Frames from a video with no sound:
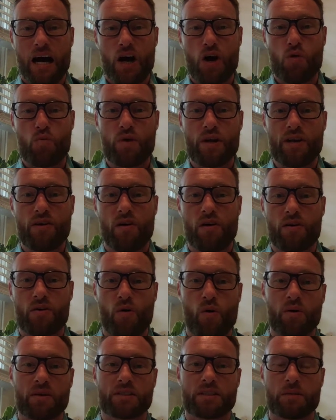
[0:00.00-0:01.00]
we are
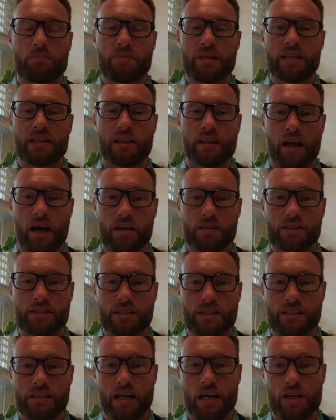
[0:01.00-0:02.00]
going to be
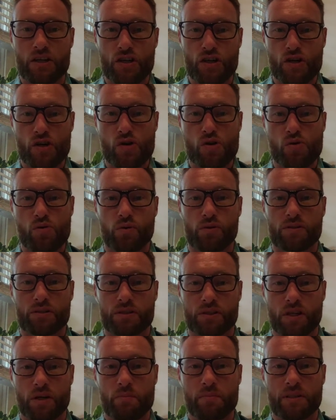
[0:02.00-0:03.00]
launching a new
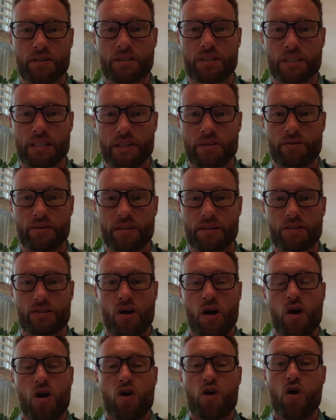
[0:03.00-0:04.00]
sermon
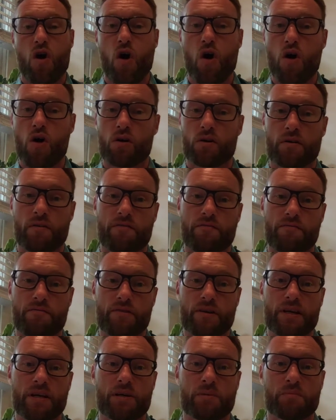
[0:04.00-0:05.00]
series called
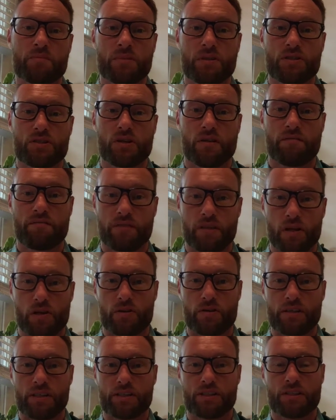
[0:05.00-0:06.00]
Freedom to
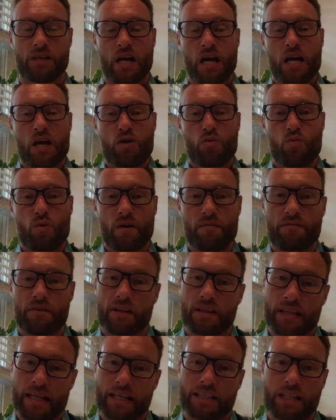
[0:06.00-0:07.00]
Flourish, where for the
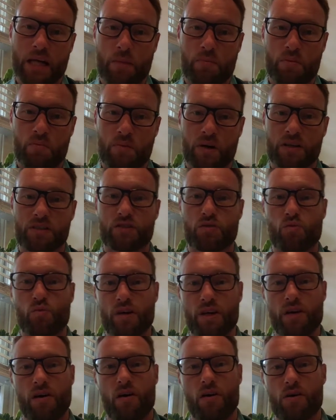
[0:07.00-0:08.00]
next couple months,
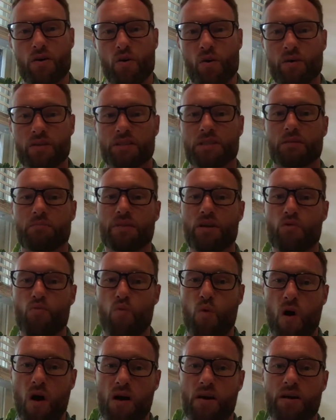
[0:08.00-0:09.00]
we are going to be
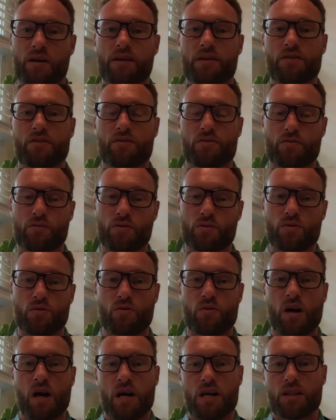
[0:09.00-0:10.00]
walking
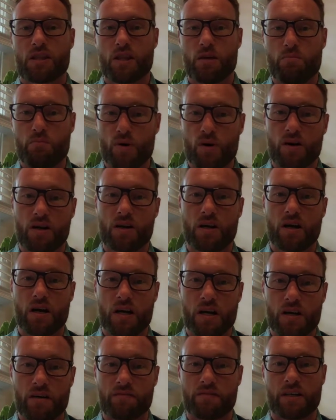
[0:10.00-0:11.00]
through the book
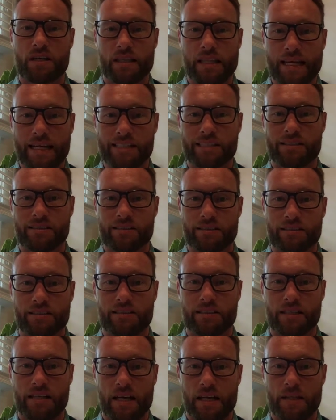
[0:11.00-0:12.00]
of Galatians
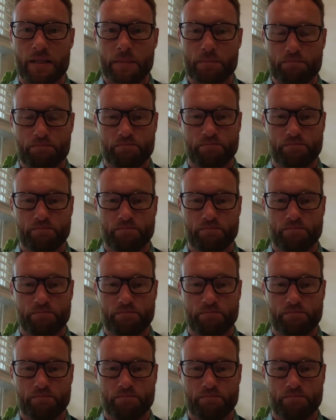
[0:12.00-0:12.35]
together.